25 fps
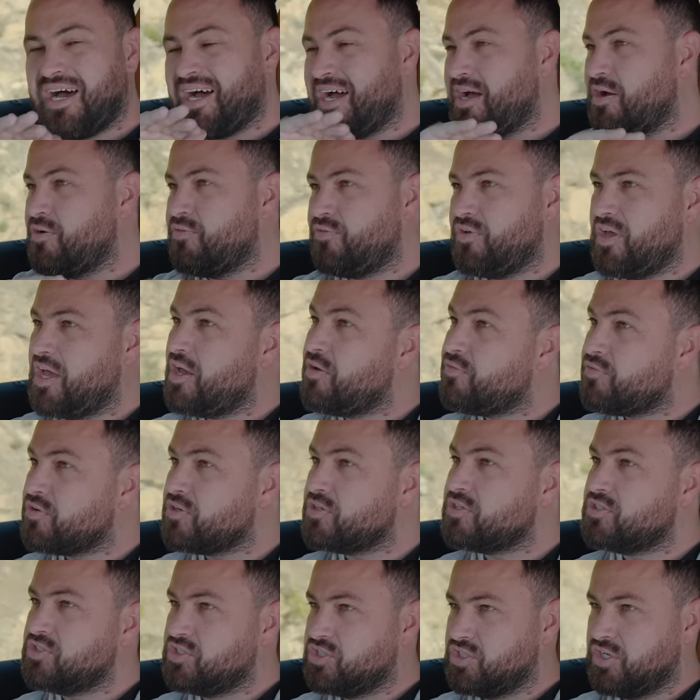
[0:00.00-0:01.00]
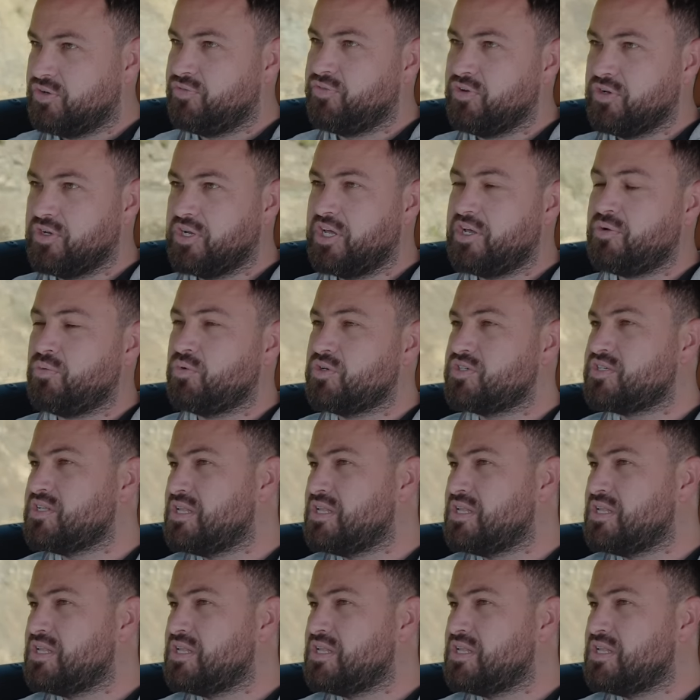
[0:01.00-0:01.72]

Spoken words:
I've ever driven. It was